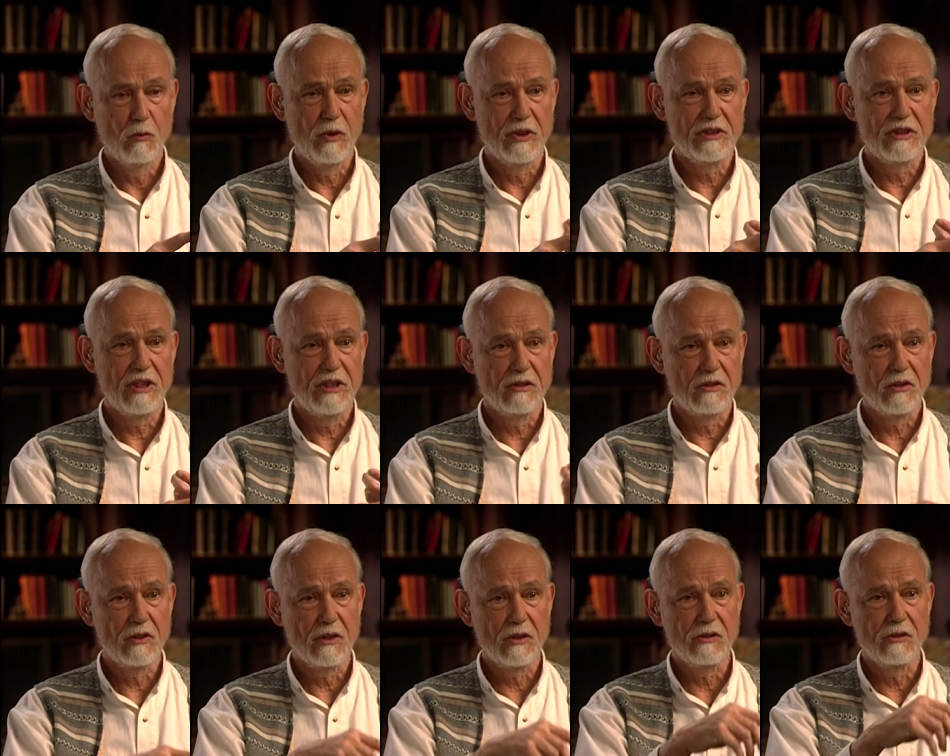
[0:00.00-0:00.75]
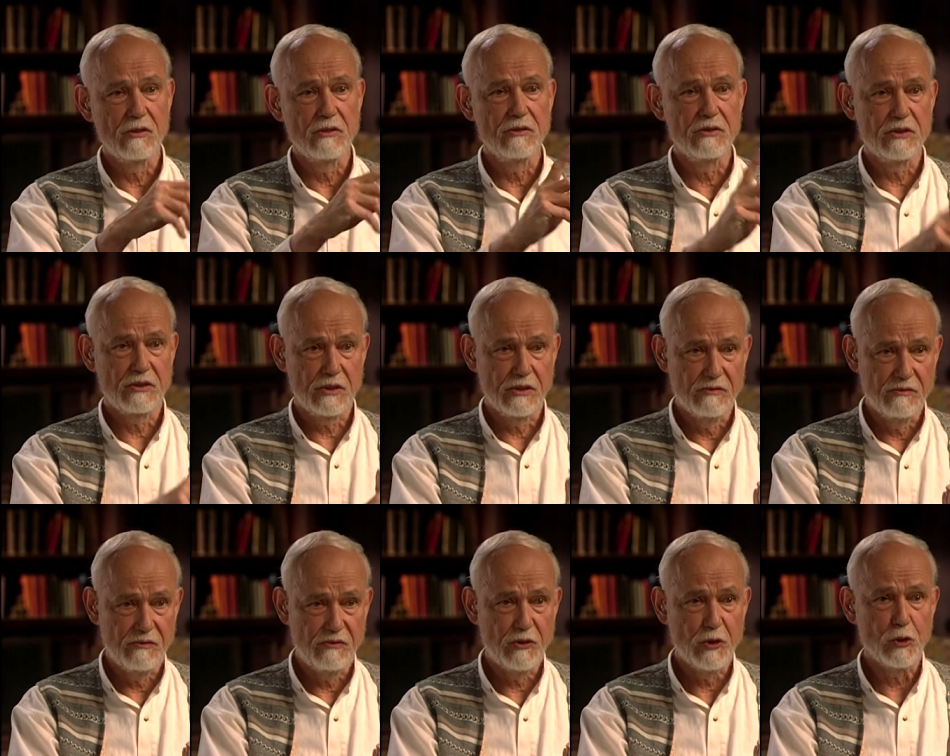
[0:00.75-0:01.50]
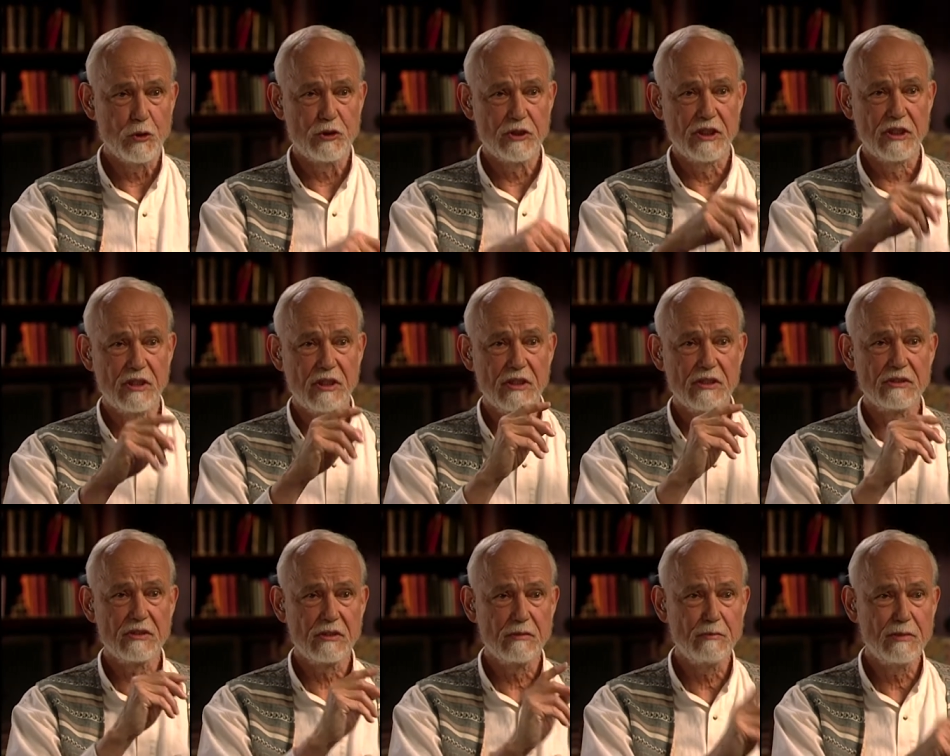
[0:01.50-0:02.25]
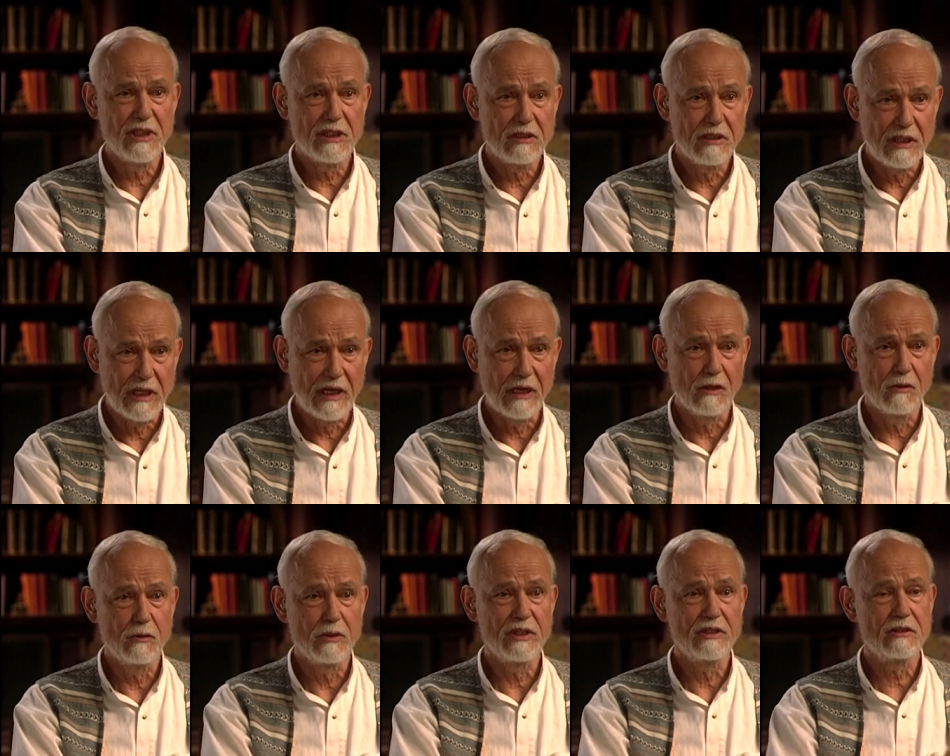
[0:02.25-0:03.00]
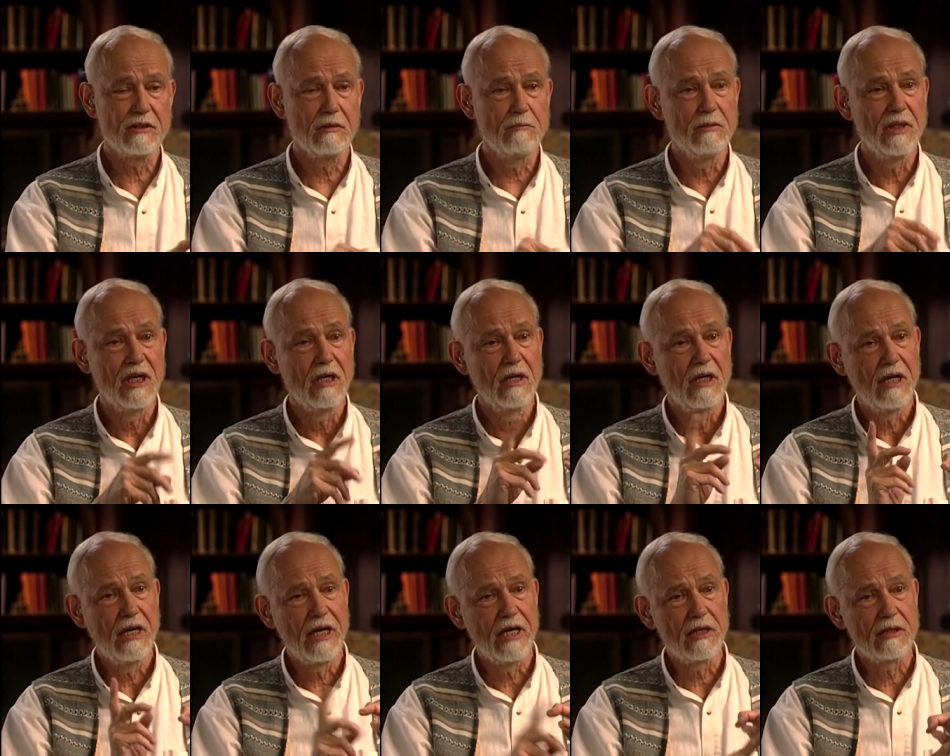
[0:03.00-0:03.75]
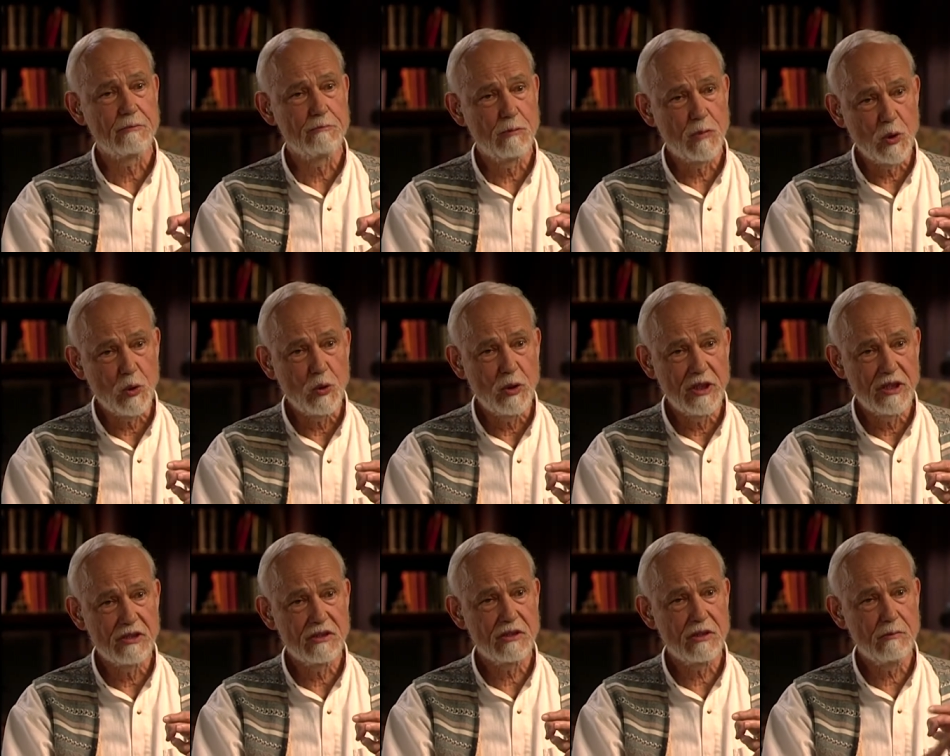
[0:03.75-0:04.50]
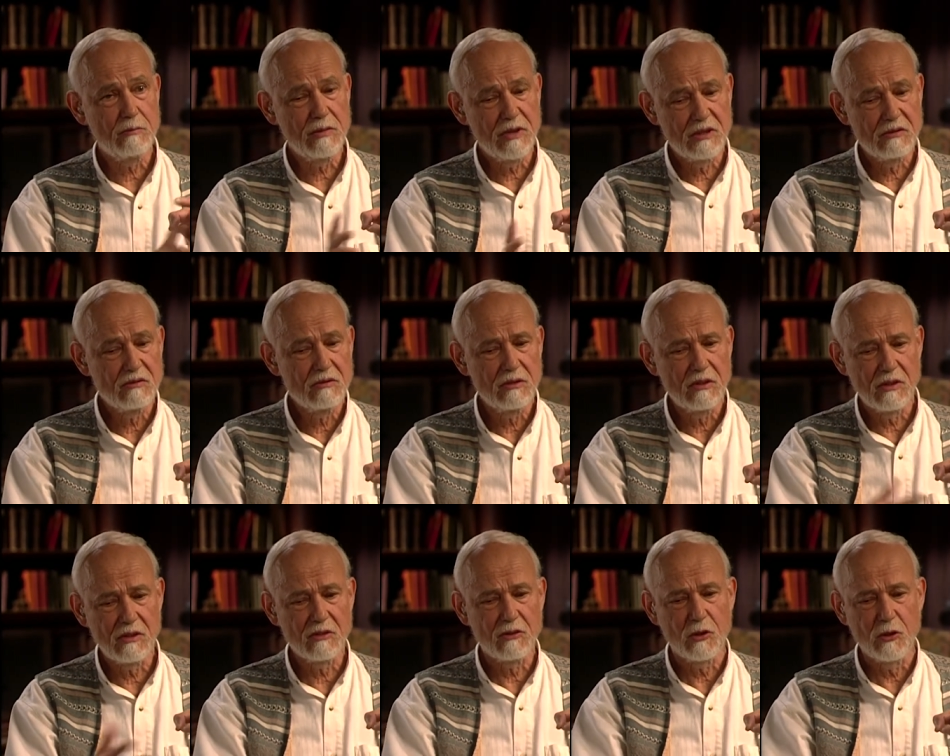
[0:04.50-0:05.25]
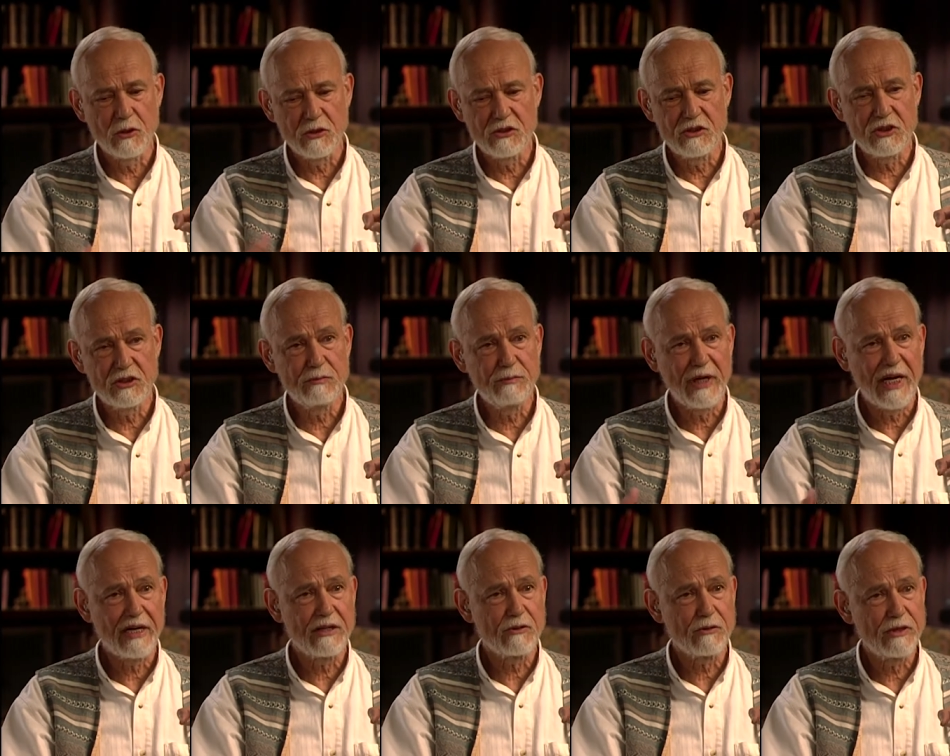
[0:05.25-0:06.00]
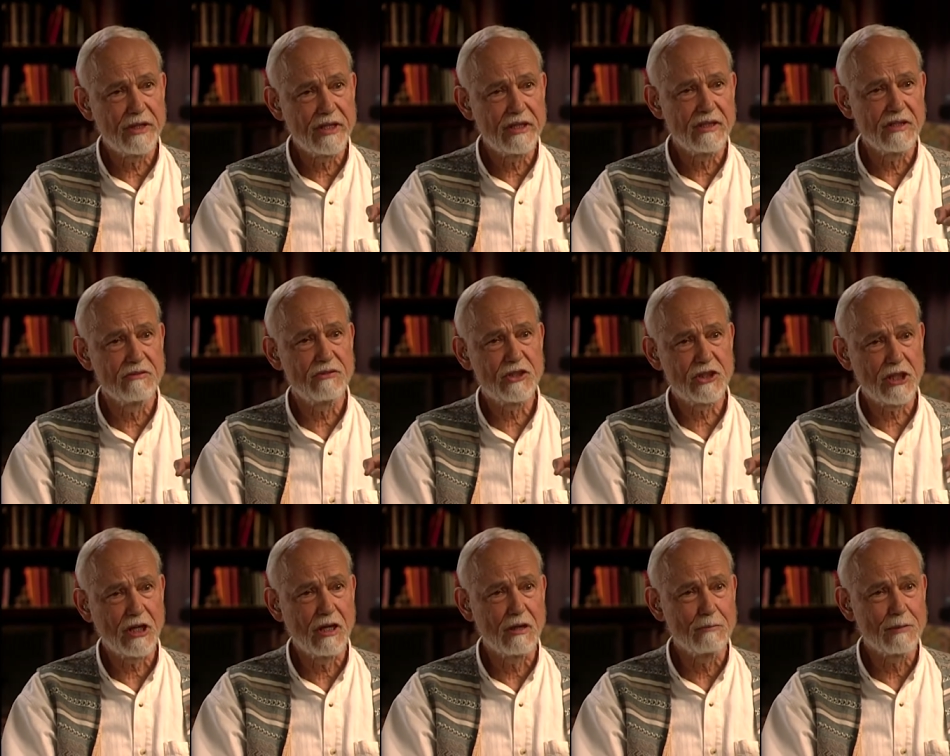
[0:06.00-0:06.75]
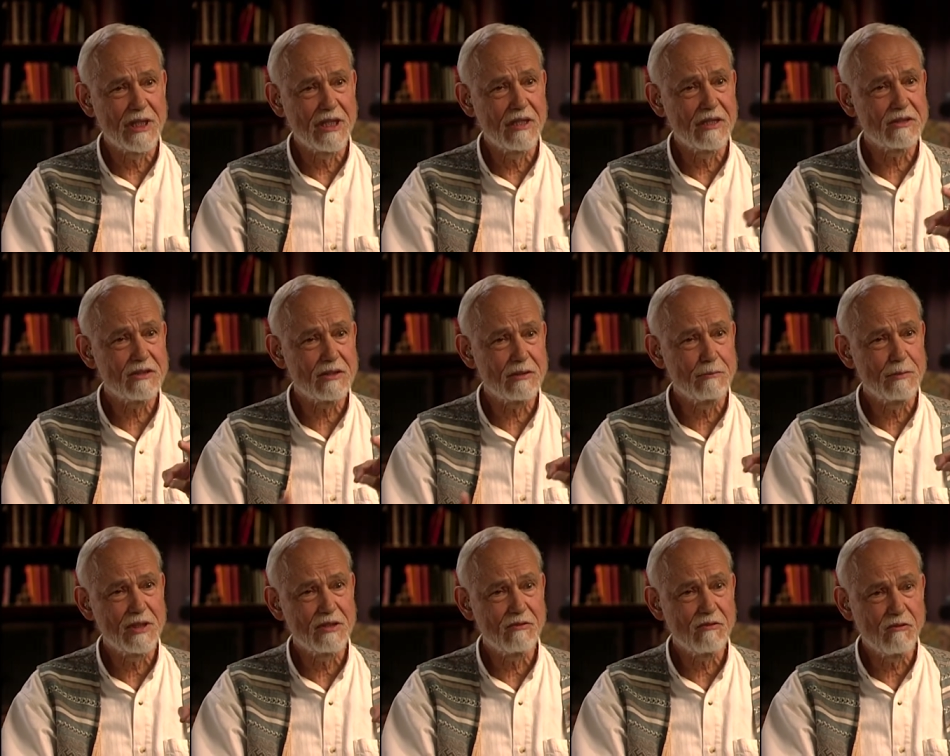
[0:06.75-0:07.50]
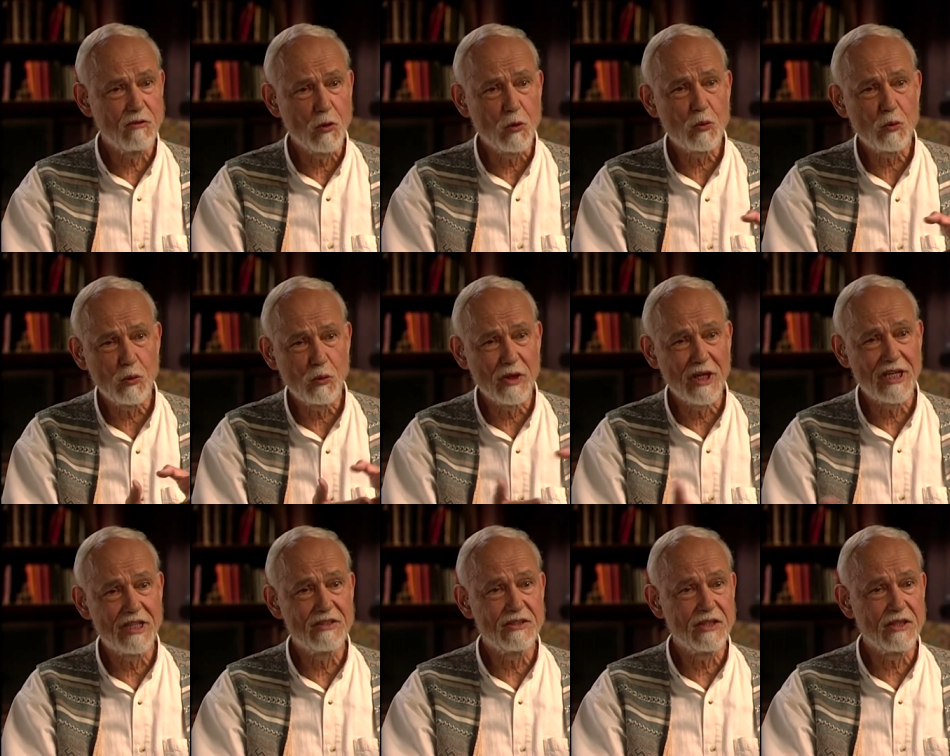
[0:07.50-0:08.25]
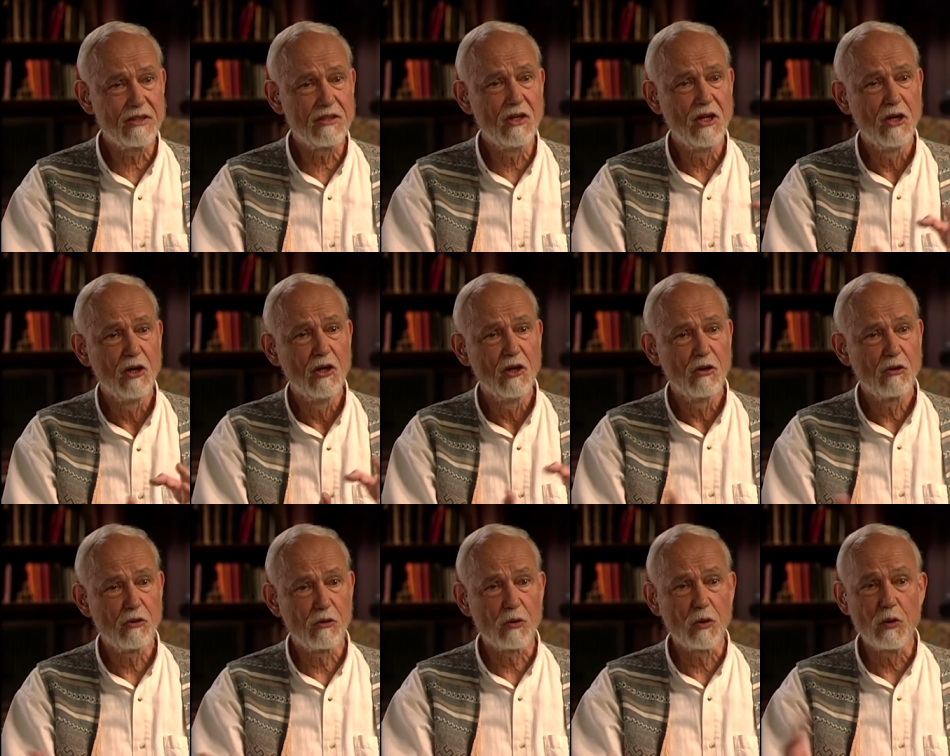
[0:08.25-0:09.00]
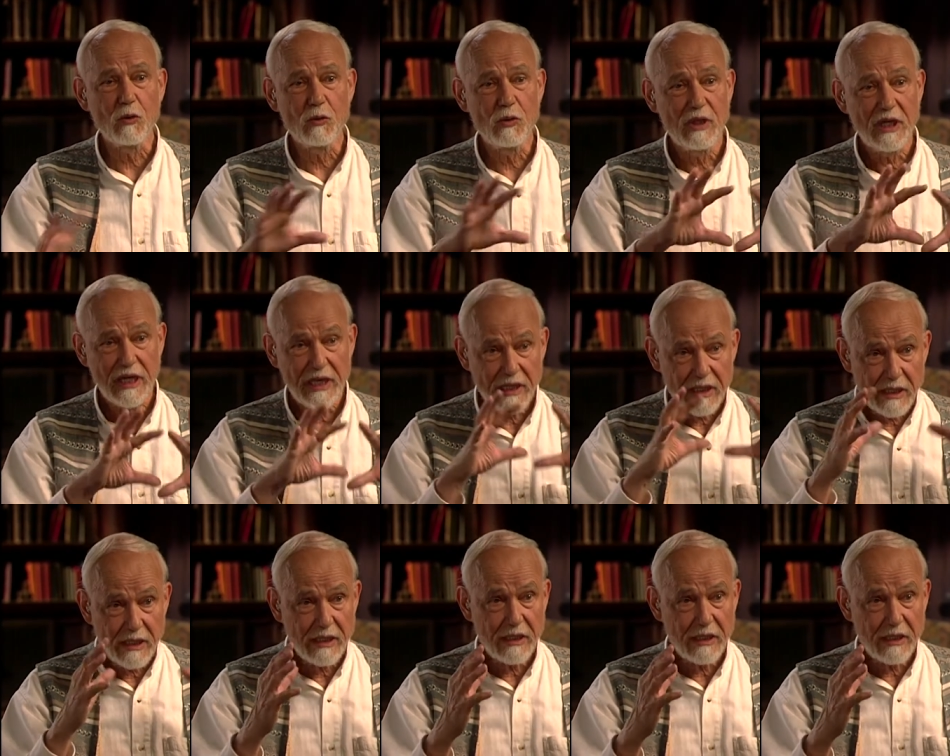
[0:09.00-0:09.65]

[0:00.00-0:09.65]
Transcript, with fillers: which includes Confucianism and Taoism and Buddhism and a good smattering of shamanism and folk religion thrown